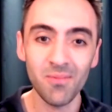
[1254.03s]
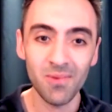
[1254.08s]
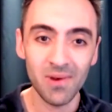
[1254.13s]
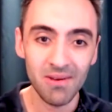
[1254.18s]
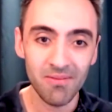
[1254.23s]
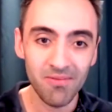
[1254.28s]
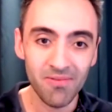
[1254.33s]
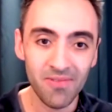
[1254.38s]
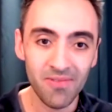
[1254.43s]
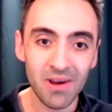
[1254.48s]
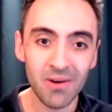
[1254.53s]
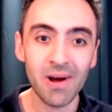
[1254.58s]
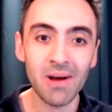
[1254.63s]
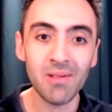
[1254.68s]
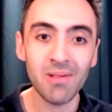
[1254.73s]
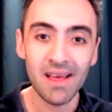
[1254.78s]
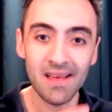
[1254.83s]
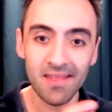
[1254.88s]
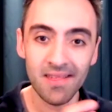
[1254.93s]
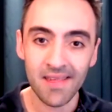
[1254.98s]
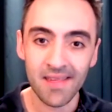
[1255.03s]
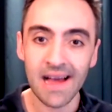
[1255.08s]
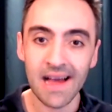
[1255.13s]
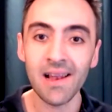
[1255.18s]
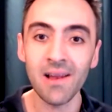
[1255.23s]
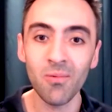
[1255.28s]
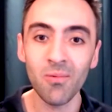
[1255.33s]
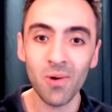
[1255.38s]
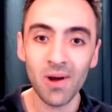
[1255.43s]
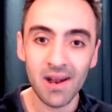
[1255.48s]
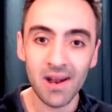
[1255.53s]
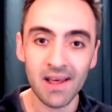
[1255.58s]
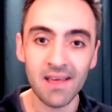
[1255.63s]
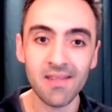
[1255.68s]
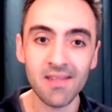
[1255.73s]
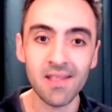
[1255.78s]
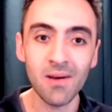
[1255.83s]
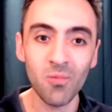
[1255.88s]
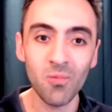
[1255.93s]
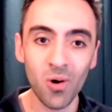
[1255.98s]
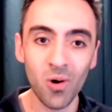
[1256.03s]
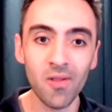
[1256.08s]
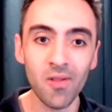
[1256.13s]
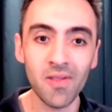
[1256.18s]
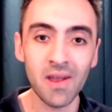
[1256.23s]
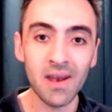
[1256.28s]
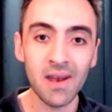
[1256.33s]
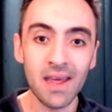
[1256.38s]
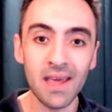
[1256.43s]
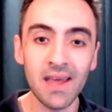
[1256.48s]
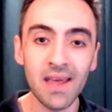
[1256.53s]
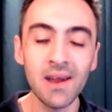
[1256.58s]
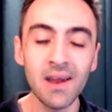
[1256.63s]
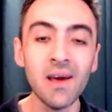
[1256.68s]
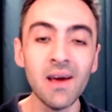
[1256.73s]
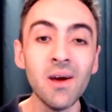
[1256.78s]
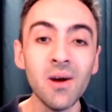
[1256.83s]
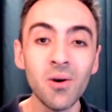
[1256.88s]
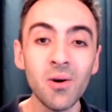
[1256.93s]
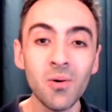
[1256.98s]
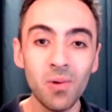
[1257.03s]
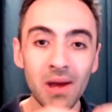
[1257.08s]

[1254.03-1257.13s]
We figure out exactly what it is they want and need. We